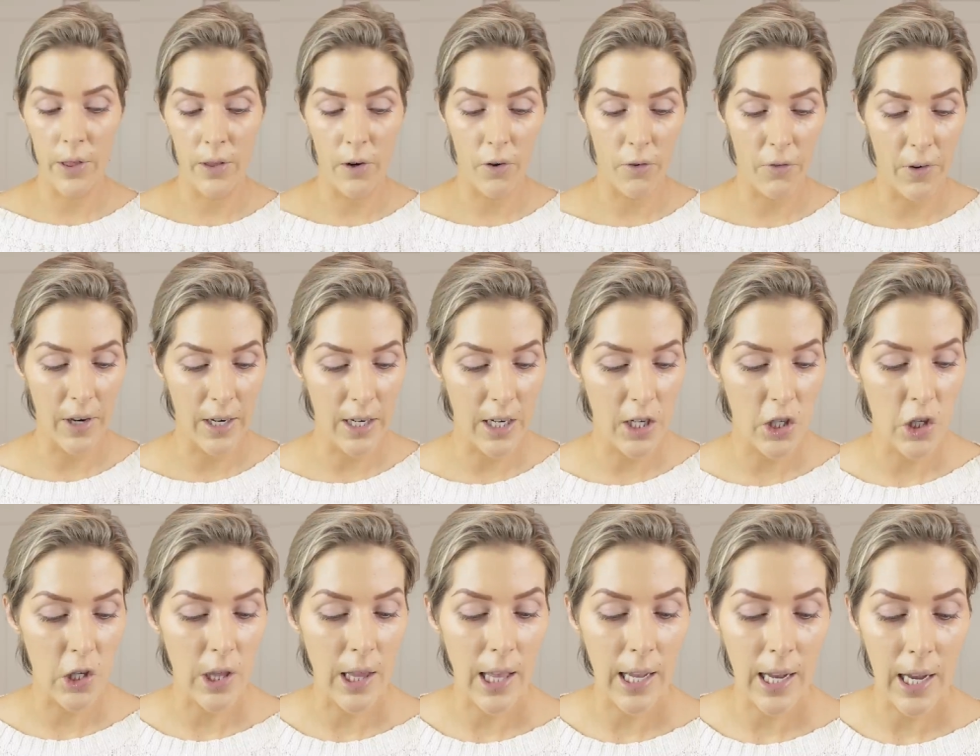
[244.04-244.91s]
with your
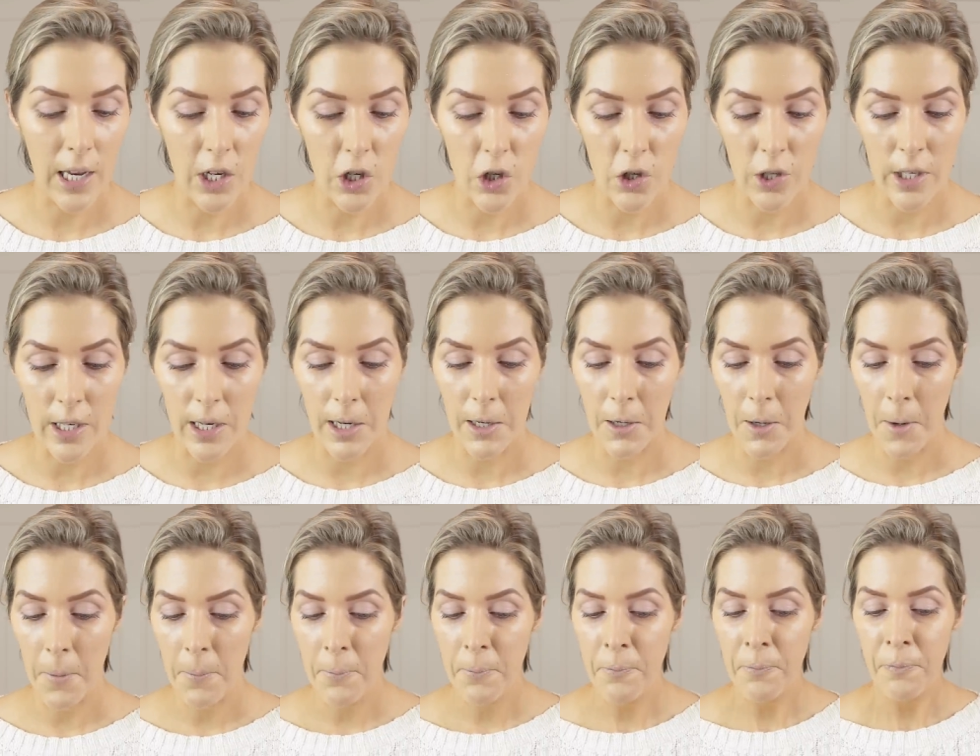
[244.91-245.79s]
foundation like I just did.
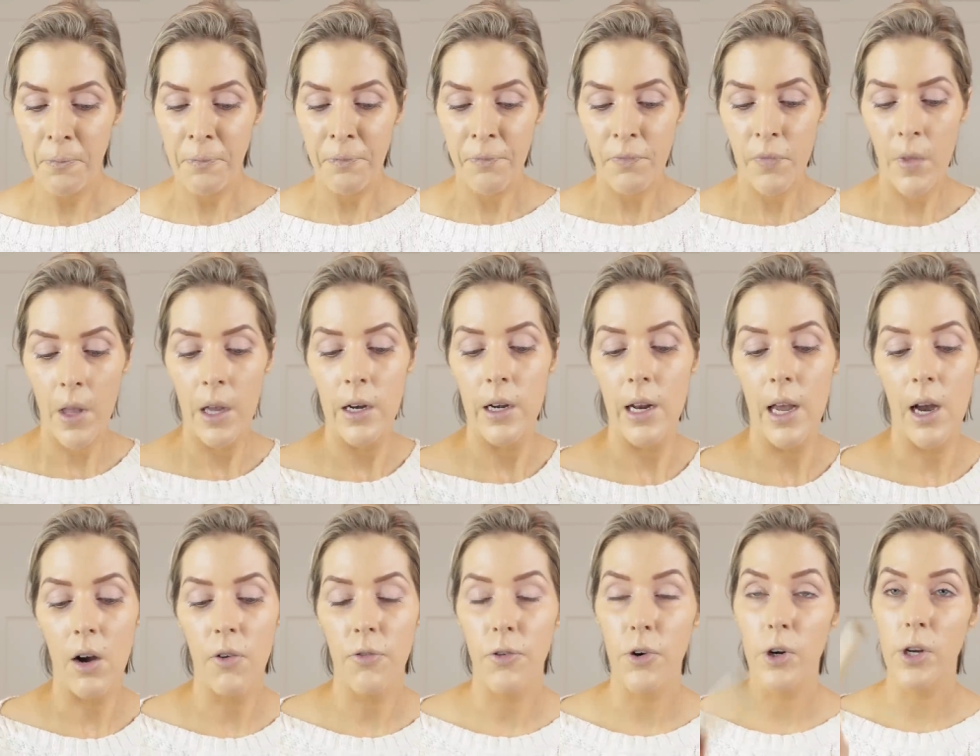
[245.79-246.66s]

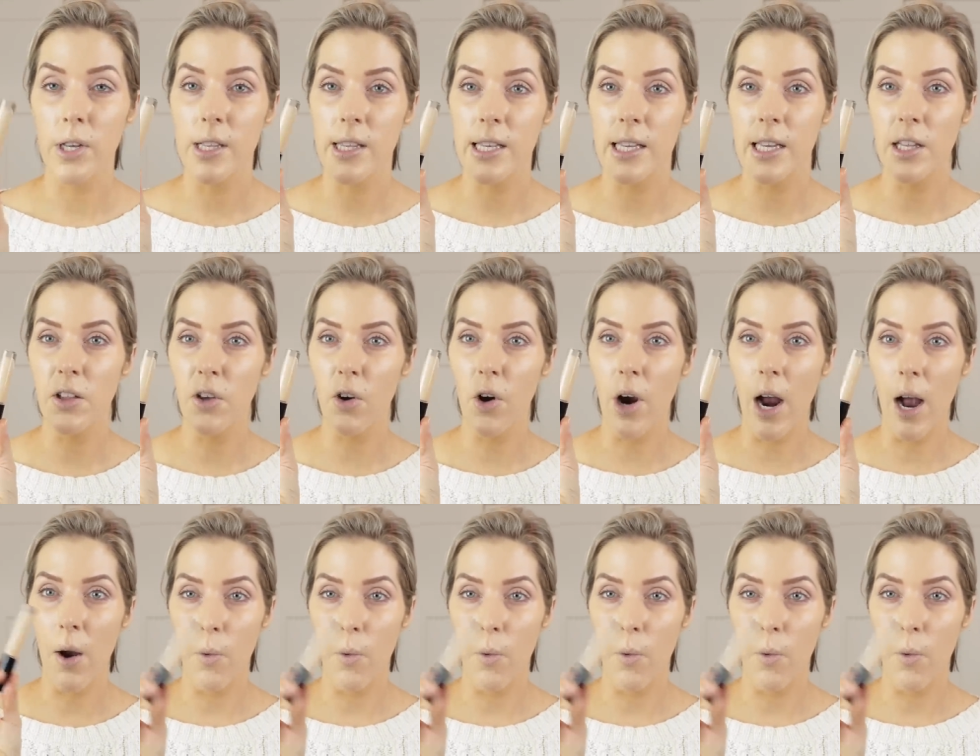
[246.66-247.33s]
Now for concealer,